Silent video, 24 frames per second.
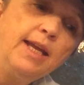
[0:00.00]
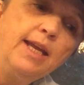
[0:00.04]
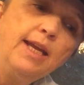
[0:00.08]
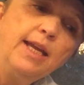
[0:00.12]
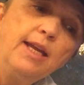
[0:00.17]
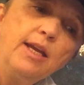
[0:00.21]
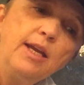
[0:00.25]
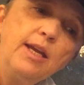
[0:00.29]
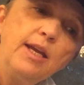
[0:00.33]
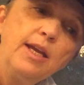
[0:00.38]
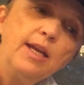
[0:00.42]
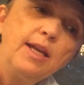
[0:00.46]

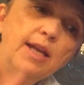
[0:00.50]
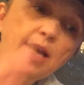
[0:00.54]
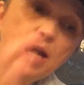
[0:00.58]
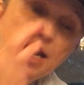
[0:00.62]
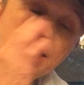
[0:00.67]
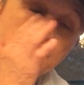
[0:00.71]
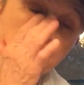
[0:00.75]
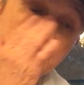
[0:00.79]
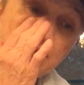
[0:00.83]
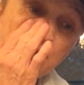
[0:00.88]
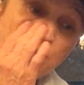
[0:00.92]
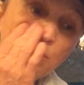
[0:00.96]
And I
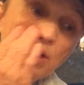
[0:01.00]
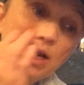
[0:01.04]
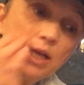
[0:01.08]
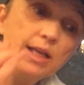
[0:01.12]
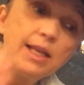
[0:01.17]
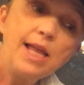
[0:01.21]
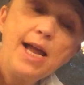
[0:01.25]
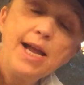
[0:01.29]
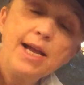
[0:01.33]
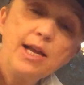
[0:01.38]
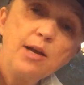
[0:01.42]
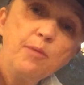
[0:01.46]
think what I
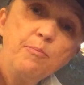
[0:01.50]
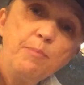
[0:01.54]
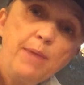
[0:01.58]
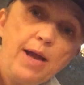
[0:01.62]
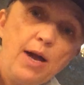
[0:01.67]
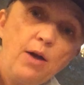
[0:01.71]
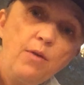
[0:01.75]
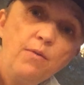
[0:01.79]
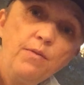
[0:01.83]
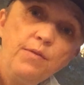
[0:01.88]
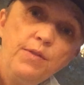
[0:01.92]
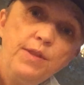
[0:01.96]
like
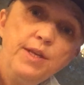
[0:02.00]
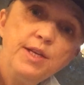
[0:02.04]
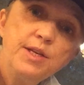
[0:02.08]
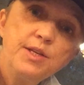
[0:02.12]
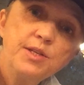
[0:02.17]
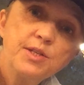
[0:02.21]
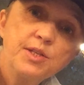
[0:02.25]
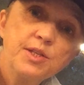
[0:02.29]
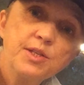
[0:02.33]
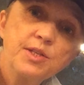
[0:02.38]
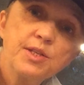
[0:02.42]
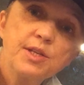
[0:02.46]
about
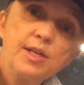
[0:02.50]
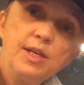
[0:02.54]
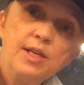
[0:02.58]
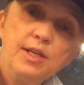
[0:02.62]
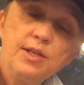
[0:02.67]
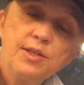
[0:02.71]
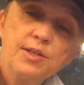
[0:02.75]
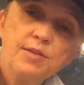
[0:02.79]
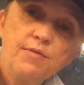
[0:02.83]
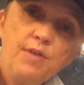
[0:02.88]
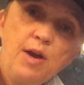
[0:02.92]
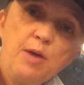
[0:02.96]
this is
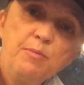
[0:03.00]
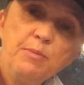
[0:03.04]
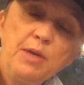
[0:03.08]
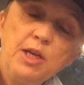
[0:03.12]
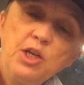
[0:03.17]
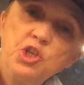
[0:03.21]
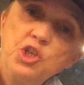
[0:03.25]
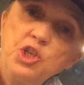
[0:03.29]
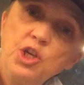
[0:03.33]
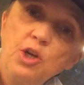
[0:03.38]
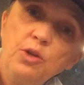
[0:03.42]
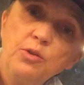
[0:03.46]
if I'm in
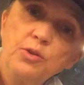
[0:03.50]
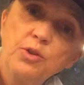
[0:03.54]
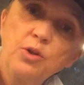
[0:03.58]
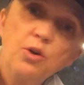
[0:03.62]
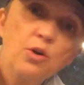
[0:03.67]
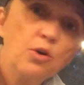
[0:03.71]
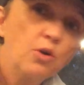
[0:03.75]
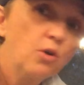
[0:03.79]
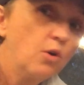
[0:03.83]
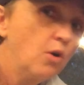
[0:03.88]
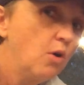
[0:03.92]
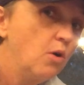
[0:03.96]
a
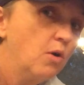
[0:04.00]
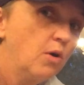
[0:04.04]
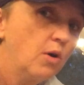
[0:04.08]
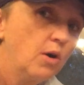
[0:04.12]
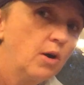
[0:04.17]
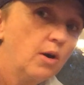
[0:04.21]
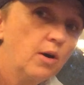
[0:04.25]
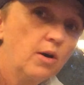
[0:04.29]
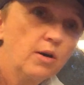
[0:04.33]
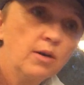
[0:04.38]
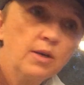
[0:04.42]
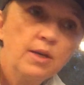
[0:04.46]
shelter
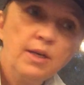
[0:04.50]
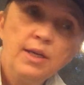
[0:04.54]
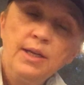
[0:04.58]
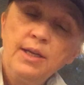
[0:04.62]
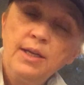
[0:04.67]
or